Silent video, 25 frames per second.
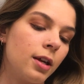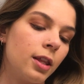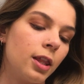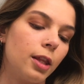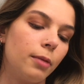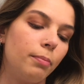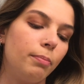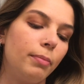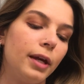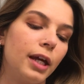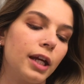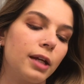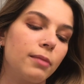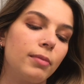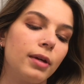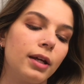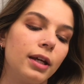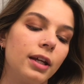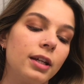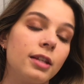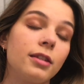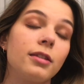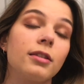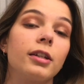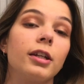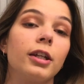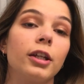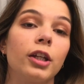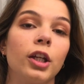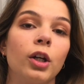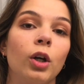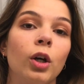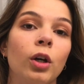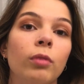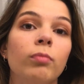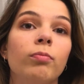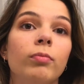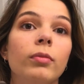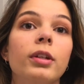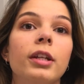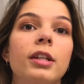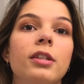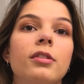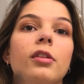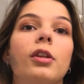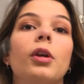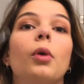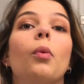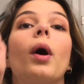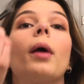The pigment is gonna
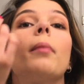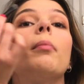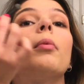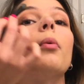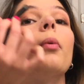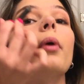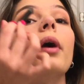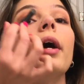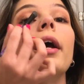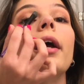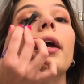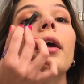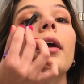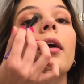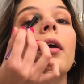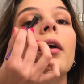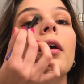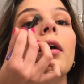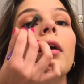easily wipe away.